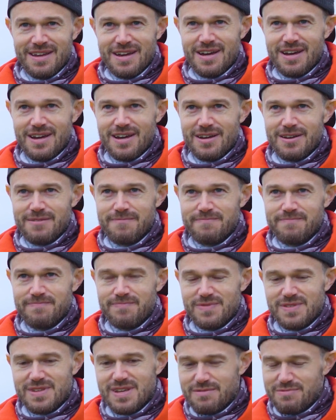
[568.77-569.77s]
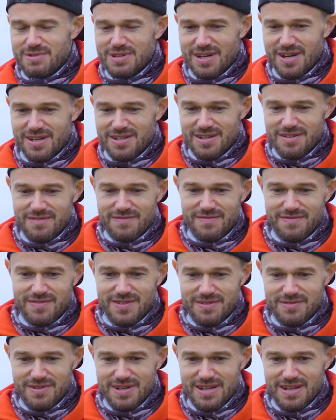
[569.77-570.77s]
I don't
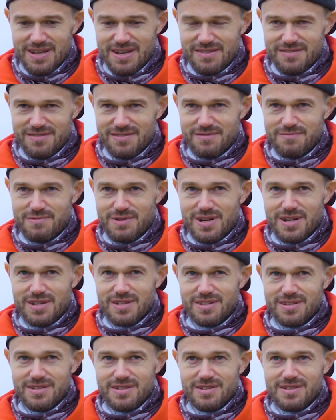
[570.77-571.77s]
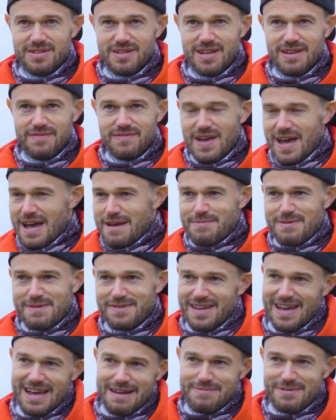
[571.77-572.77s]
view it as sort of work, and if it
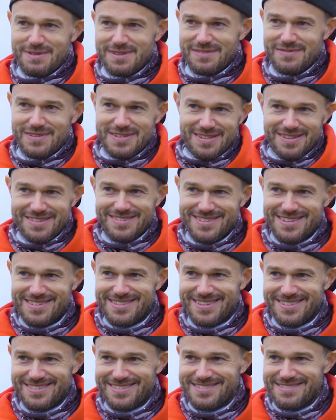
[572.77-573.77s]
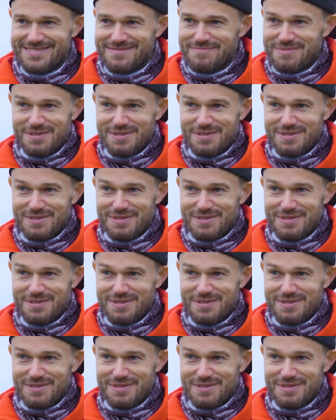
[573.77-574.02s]
happens, it happens. If it doesn't, it doesn't.